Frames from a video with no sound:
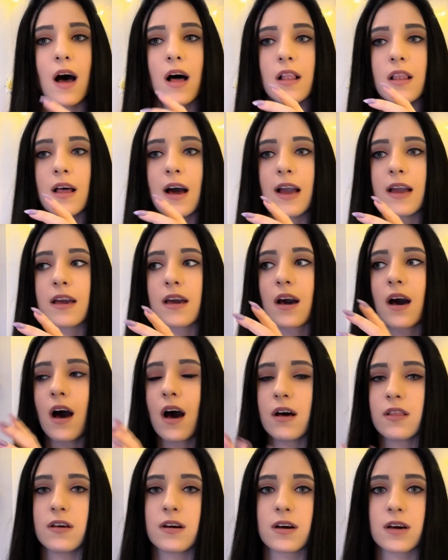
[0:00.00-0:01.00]
like
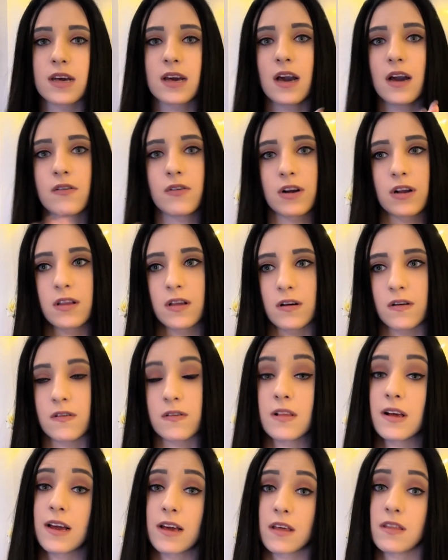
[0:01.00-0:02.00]
other
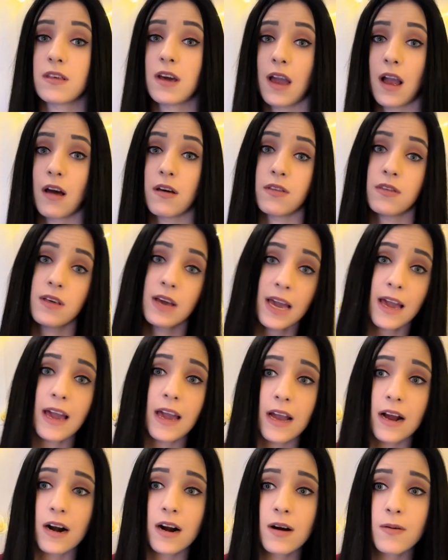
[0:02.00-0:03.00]
characters. Like they are
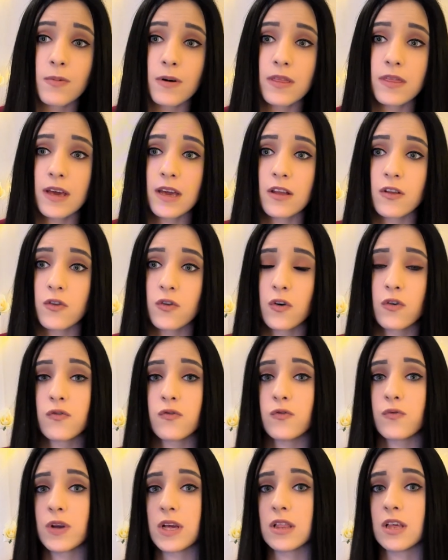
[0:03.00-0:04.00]
there, but they
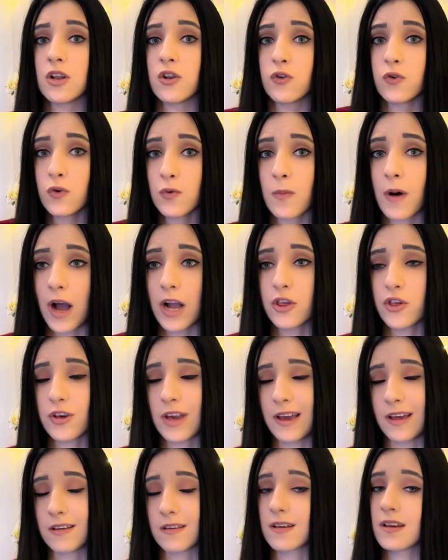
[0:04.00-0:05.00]
don't really do much.
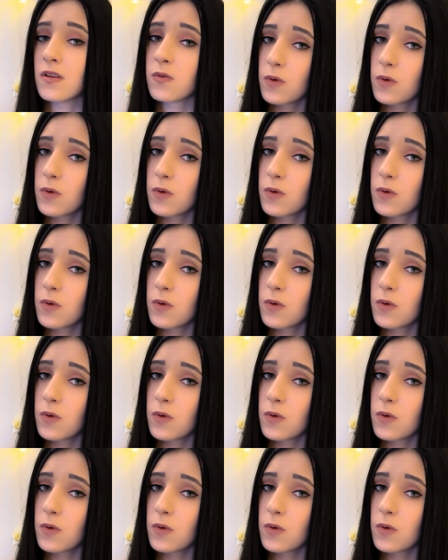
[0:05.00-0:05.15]
And in